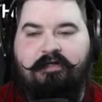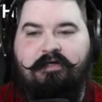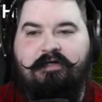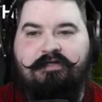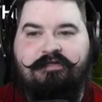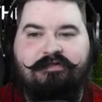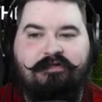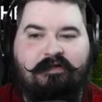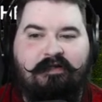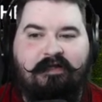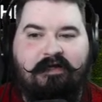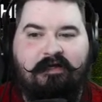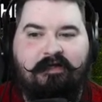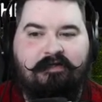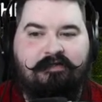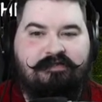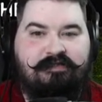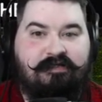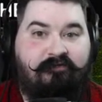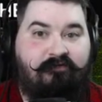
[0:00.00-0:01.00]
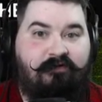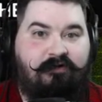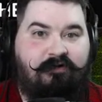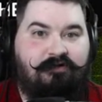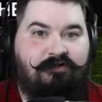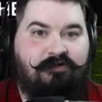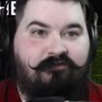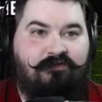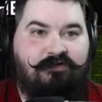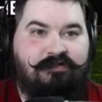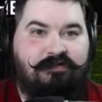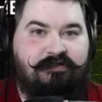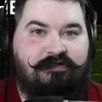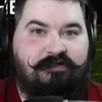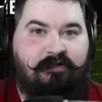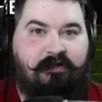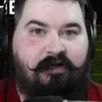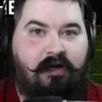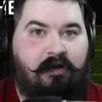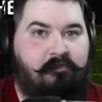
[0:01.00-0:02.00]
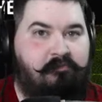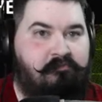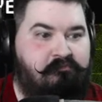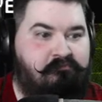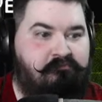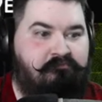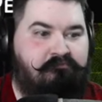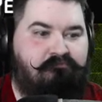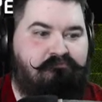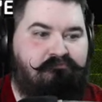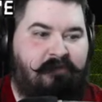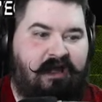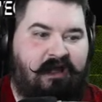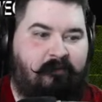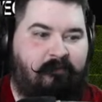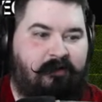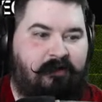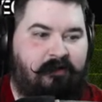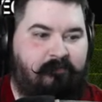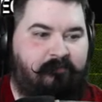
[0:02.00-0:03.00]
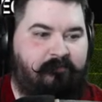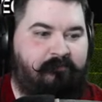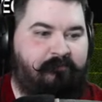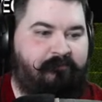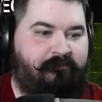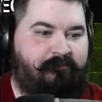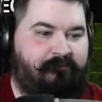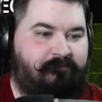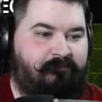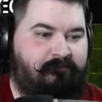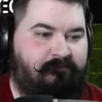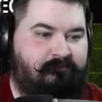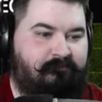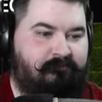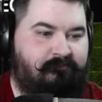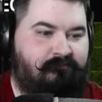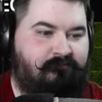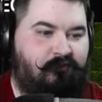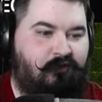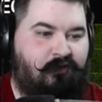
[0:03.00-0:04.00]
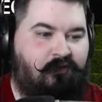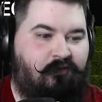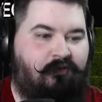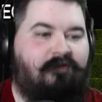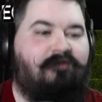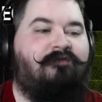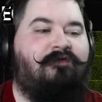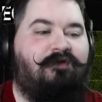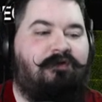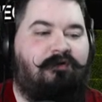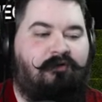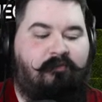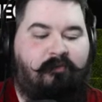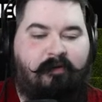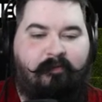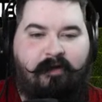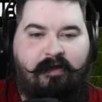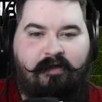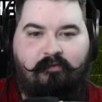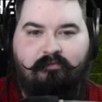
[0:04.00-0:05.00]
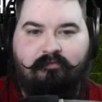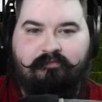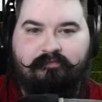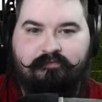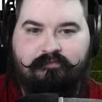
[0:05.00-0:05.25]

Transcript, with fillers: So like 700 versatility, maybe. For the Horde, for the Horde, my man.